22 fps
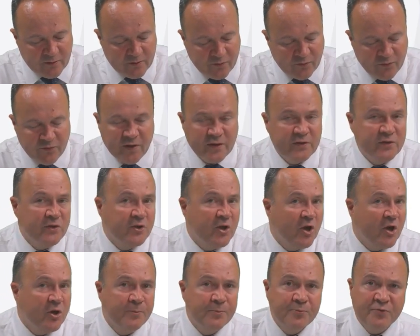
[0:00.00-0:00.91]
There's
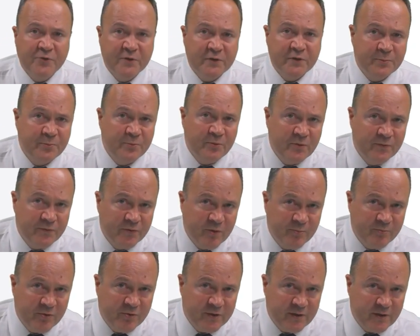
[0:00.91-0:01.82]
no principal for an
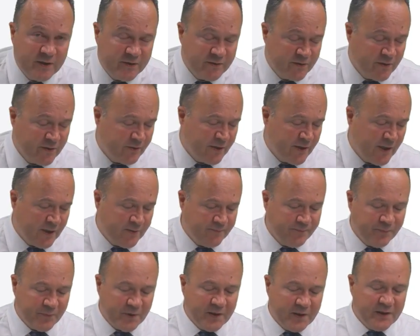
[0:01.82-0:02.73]
operating lease. So again,
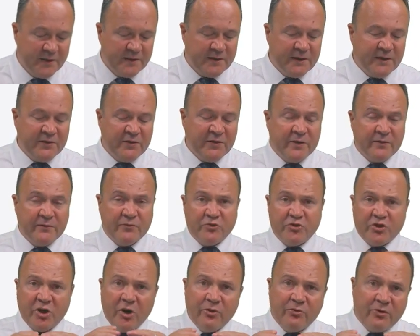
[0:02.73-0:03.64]
in terms of
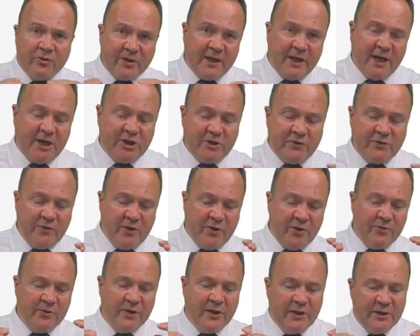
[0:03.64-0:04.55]
total cash
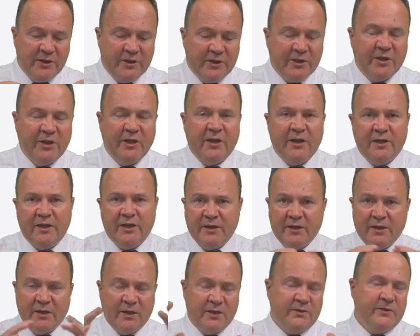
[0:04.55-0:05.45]
flow,
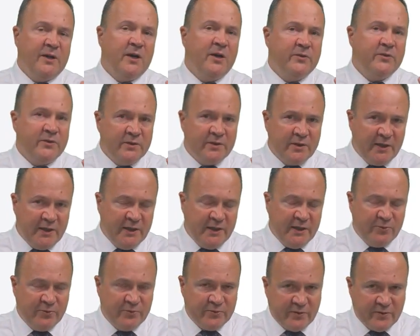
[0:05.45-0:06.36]
clearly 1,000
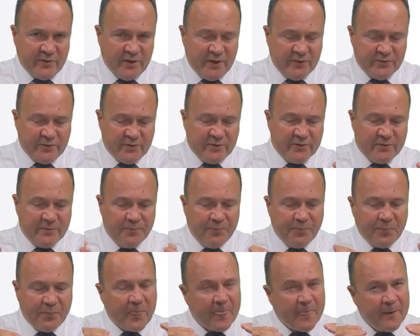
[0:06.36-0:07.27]
equals 1,000.
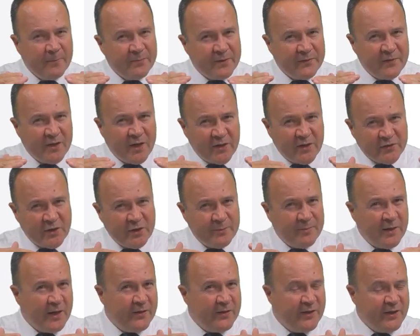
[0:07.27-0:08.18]
But if we ask you
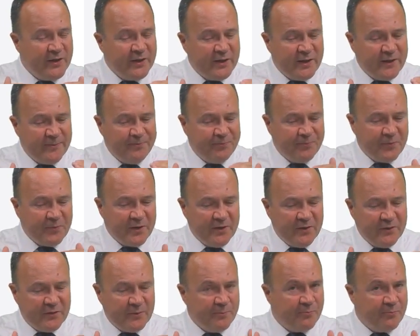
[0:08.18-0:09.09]
about the
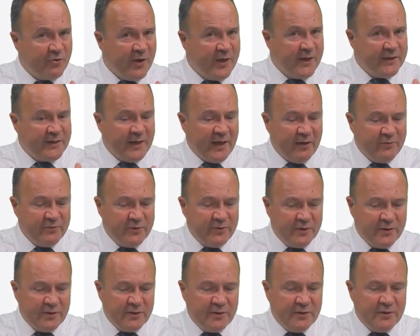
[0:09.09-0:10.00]
breakdown,
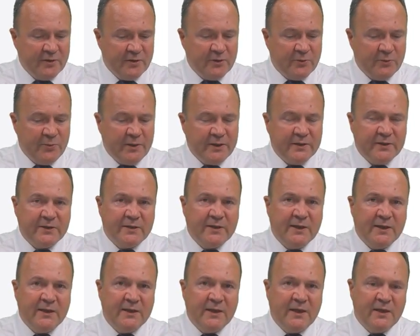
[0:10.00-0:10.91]
we can
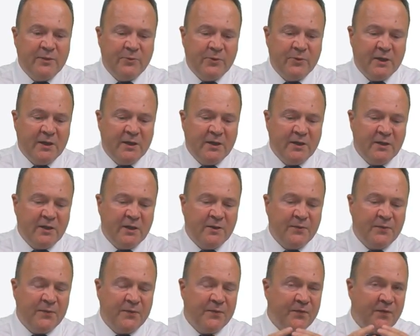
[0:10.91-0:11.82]
see that with a
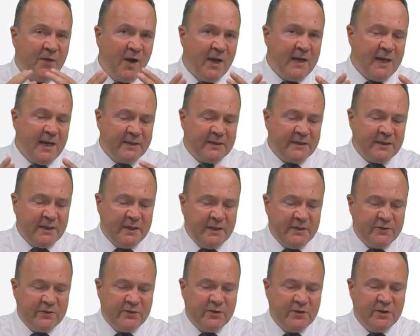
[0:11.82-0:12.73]
finance
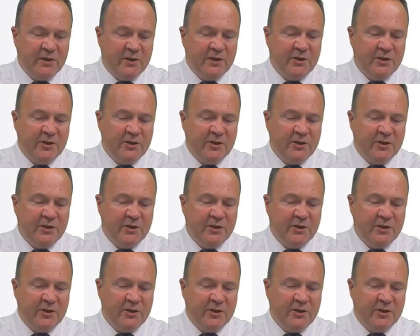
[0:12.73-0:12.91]
lease,